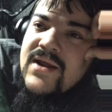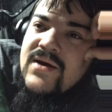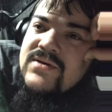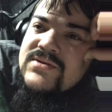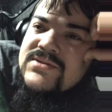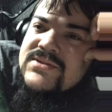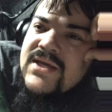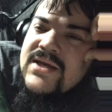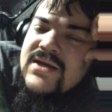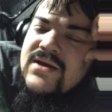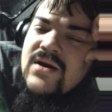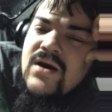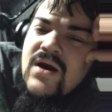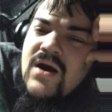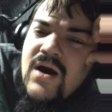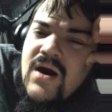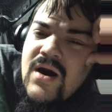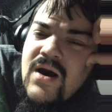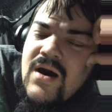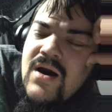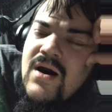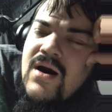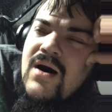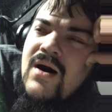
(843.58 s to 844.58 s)
I was like,
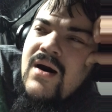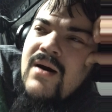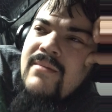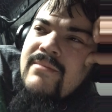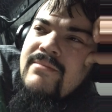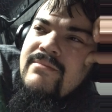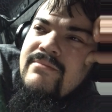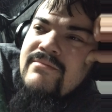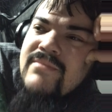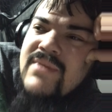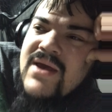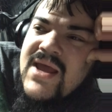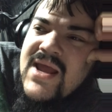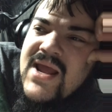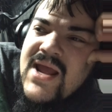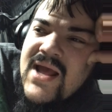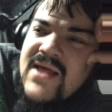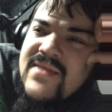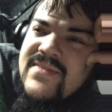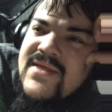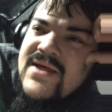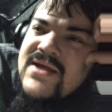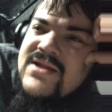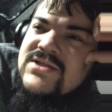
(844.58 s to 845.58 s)
oh
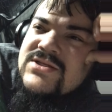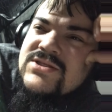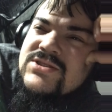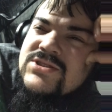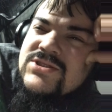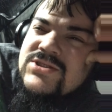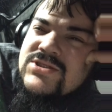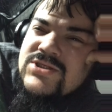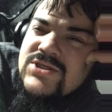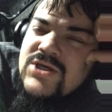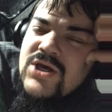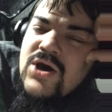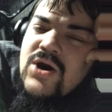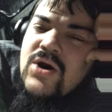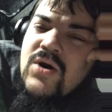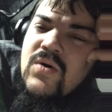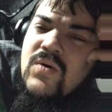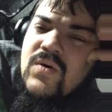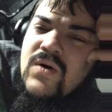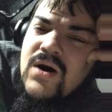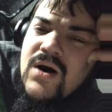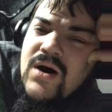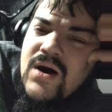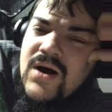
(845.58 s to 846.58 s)
man, that is
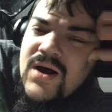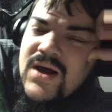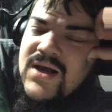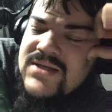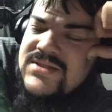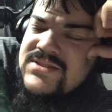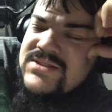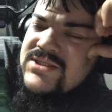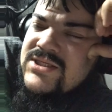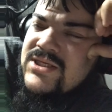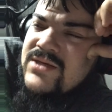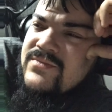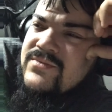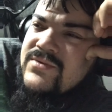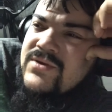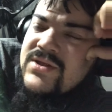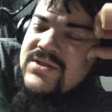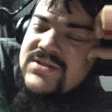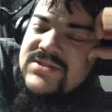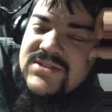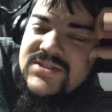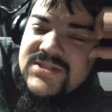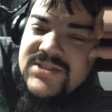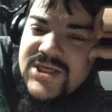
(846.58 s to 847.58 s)
so awesome. You know,
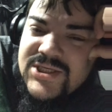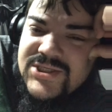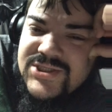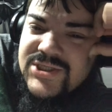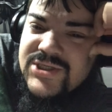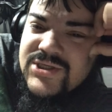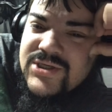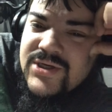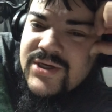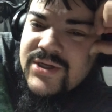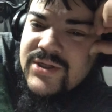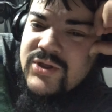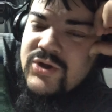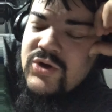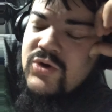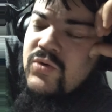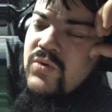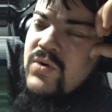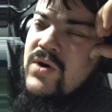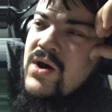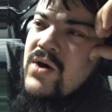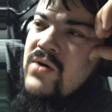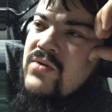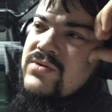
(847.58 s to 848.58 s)
such a good
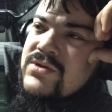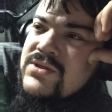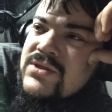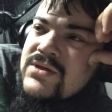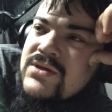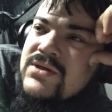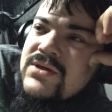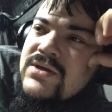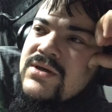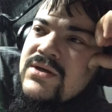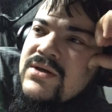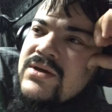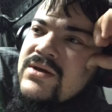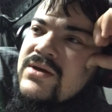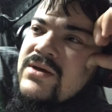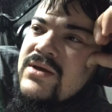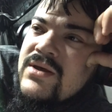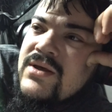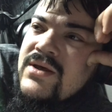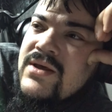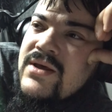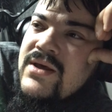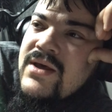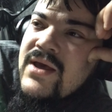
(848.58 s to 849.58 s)
quote.
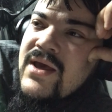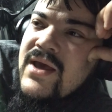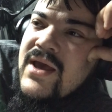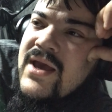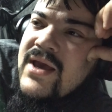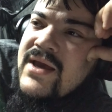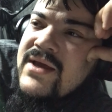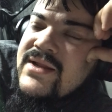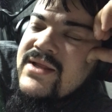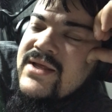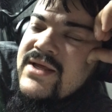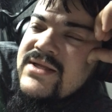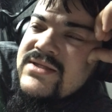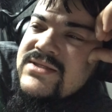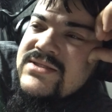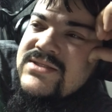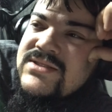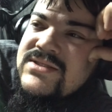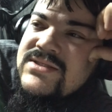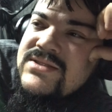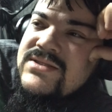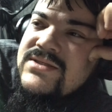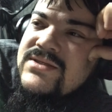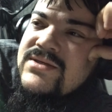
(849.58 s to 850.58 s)
And
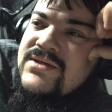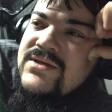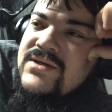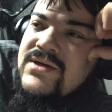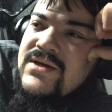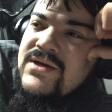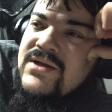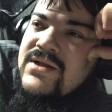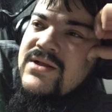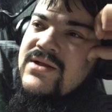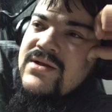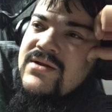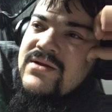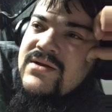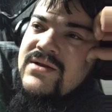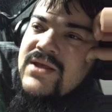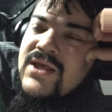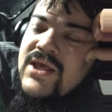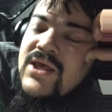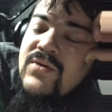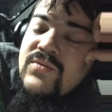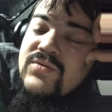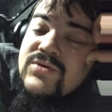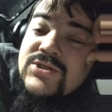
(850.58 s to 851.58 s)
it's
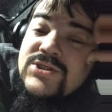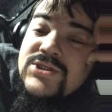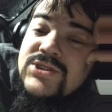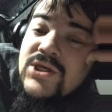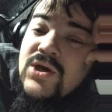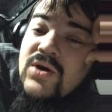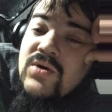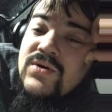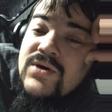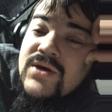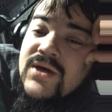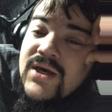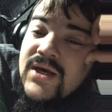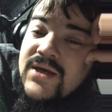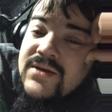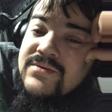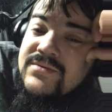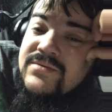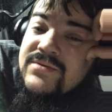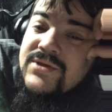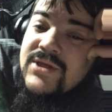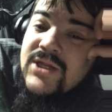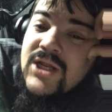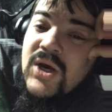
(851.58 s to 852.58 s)
it was so good.
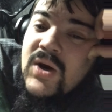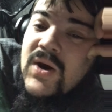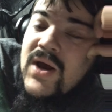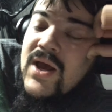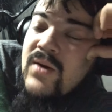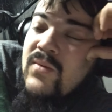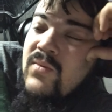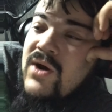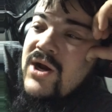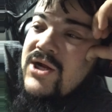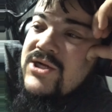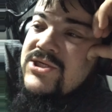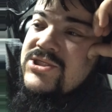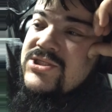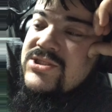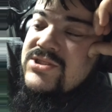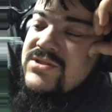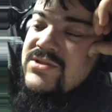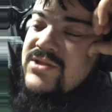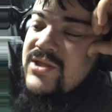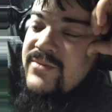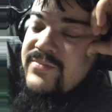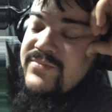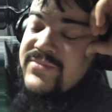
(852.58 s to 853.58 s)
You know, I
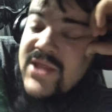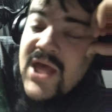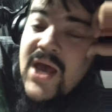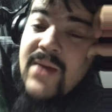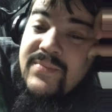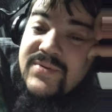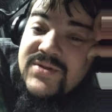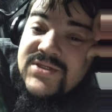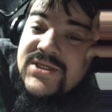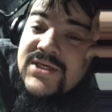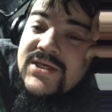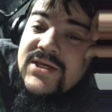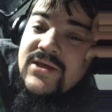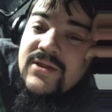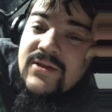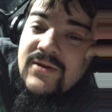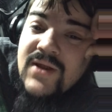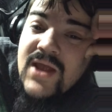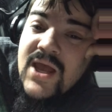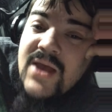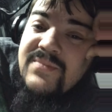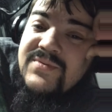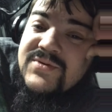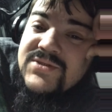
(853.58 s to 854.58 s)
watched the that
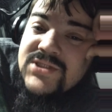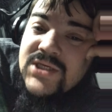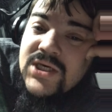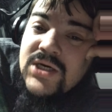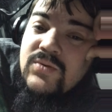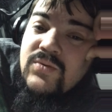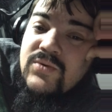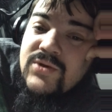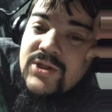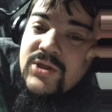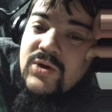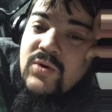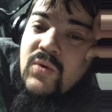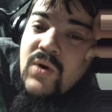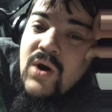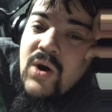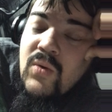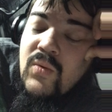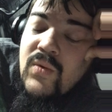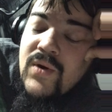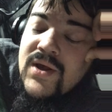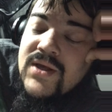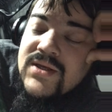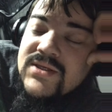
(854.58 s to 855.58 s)
particular episode where the
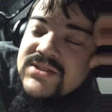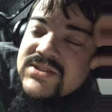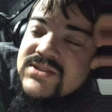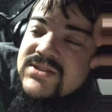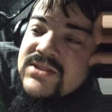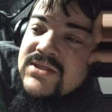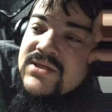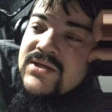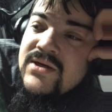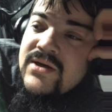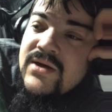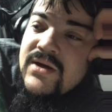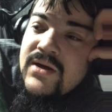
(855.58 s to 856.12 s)
quote was